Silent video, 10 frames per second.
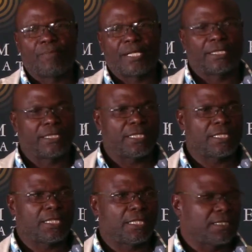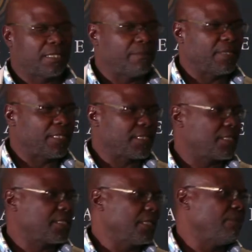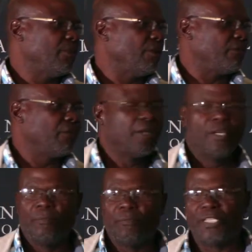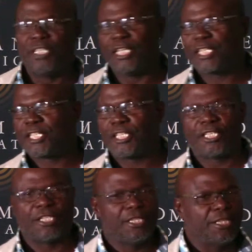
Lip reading: practice customary system of mediation